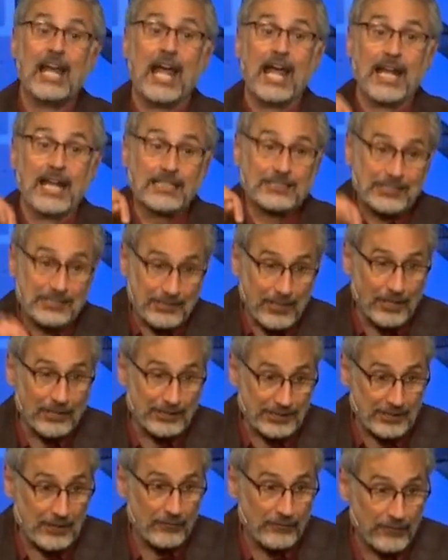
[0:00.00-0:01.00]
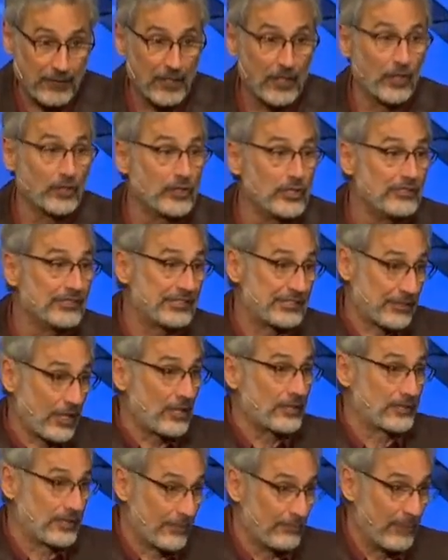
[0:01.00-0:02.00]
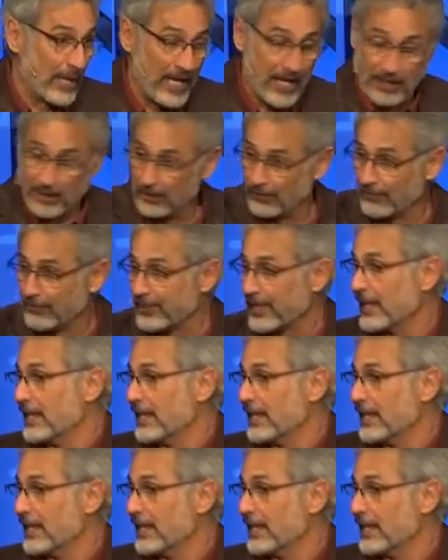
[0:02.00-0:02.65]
and it starts to fill, you start to bail.